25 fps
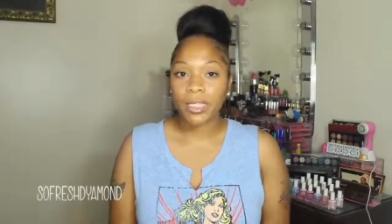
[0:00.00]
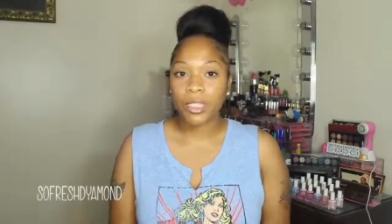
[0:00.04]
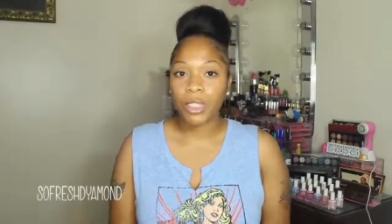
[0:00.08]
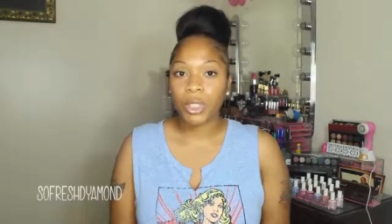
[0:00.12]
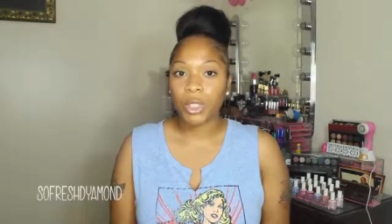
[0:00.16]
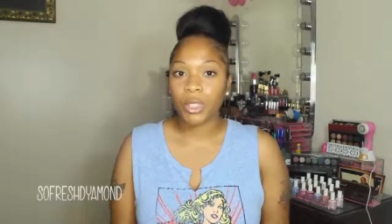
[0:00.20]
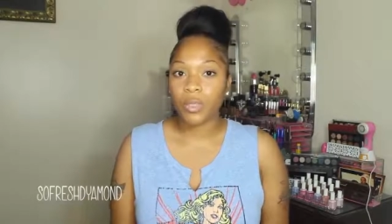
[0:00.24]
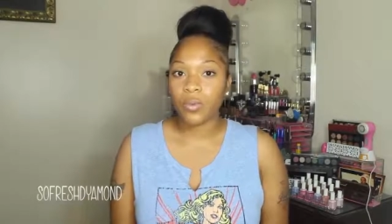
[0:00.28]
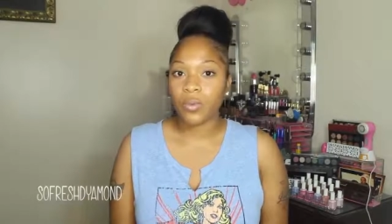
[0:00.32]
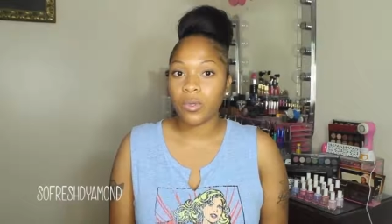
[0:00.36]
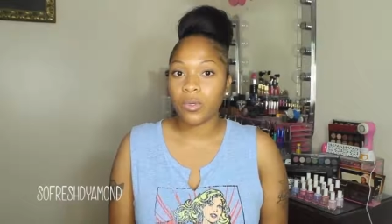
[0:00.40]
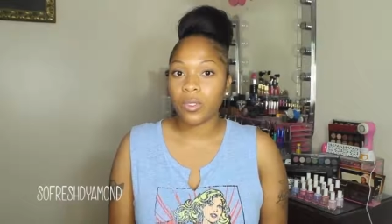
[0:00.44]
I'm
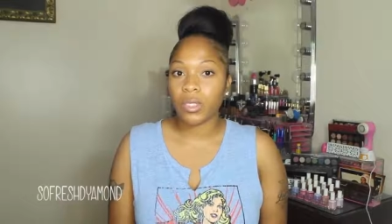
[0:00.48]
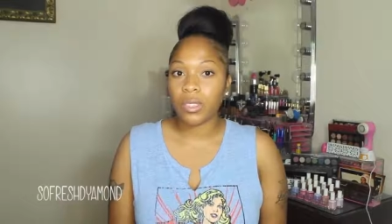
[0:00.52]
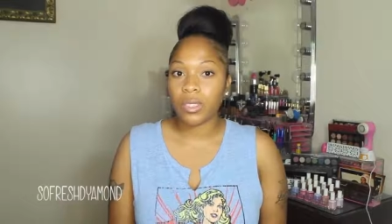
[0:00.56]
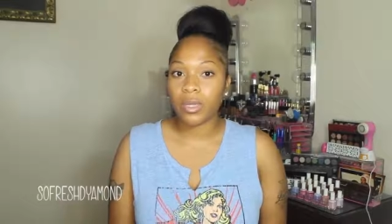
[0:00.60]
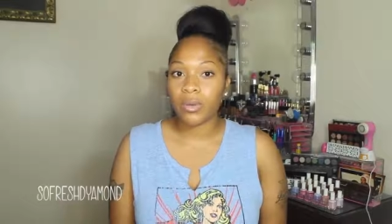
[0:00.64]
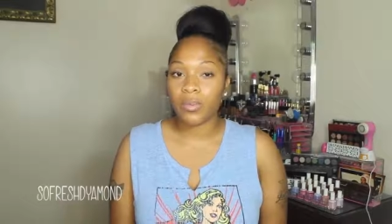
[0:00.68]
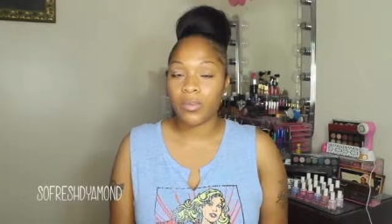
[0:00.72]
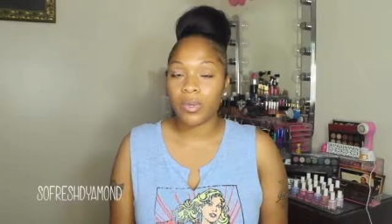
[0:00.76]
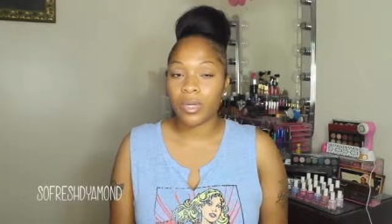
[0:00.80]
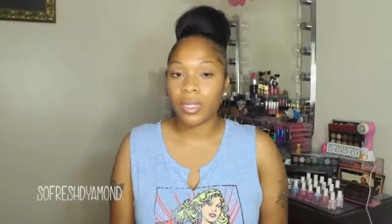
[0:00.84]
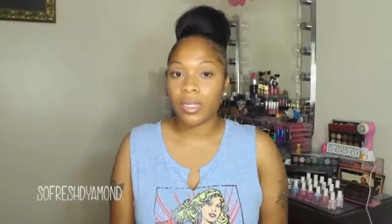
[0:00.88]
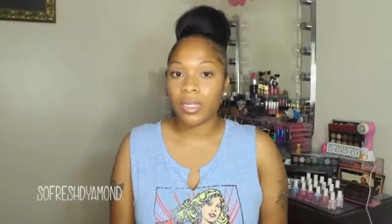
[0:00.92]
just going to
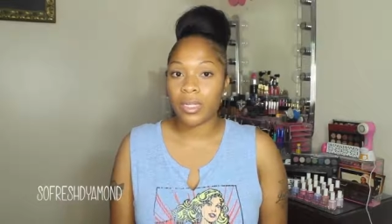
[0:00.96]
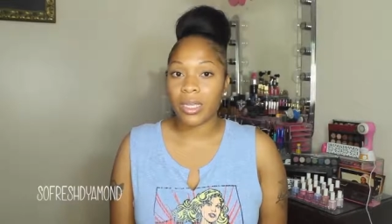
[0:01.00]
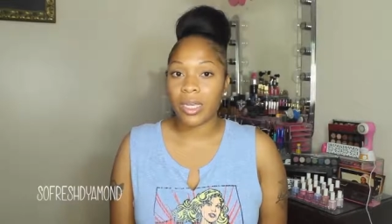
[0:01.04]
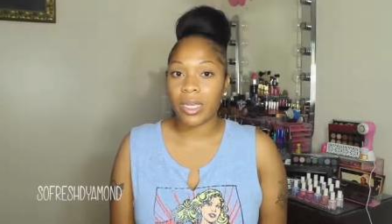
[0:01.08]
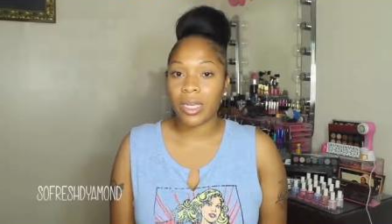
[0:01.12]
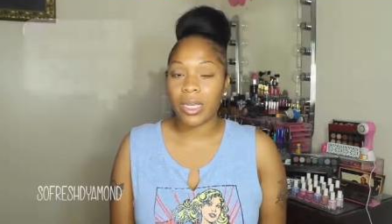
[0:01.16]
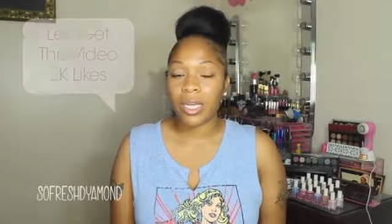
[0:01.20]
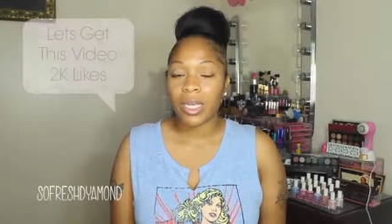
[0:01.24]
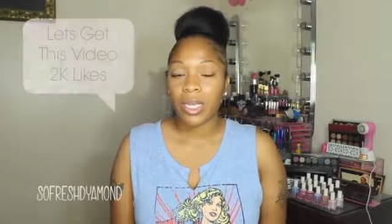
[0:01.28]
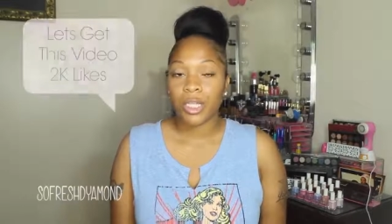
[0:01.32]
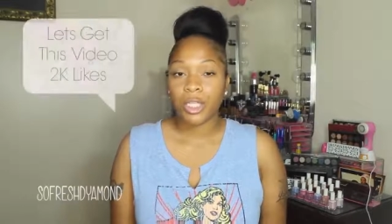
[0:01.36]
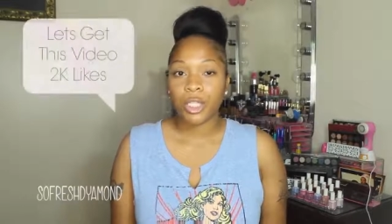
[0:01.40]
talk very
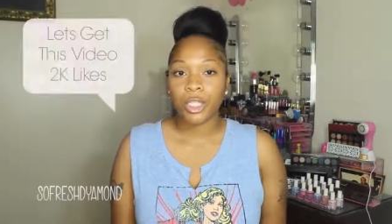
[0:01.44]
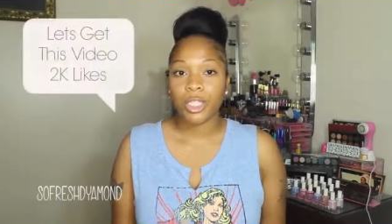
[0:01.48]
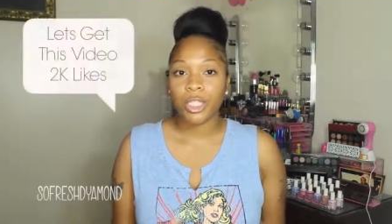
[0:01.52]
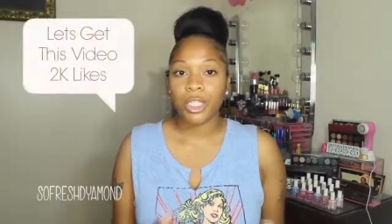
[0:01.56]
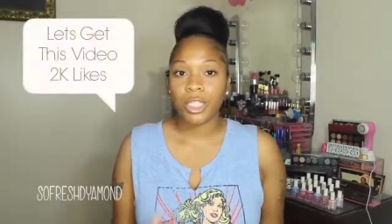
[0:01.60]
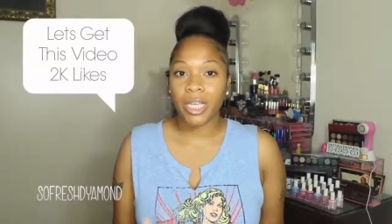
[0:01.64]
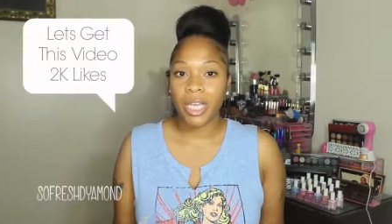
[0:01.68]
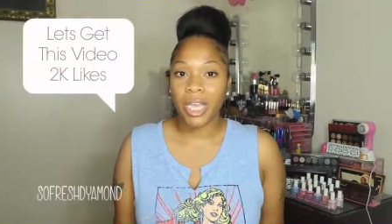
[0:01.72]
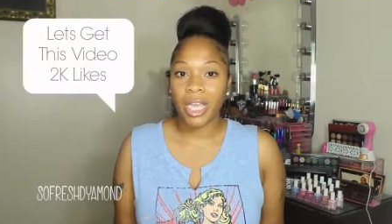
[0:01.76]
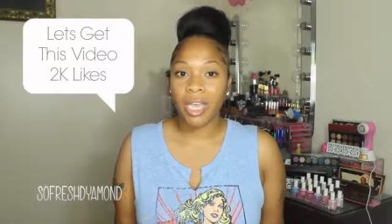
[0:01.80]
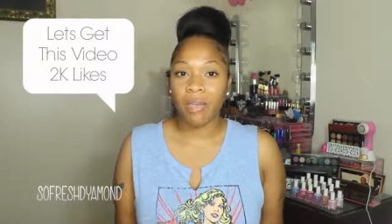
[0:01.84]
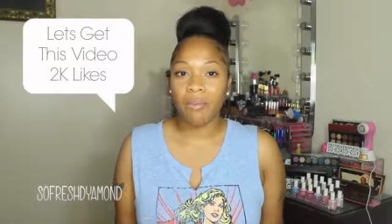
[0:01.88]

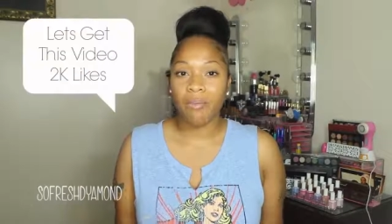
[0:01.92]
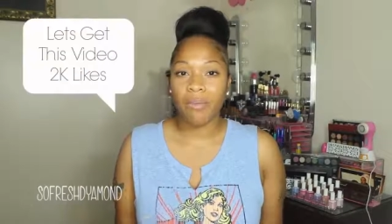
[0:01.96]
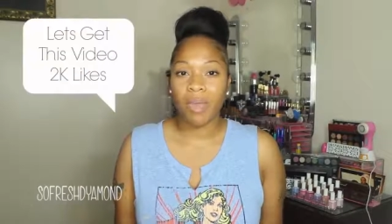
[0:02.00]
briefly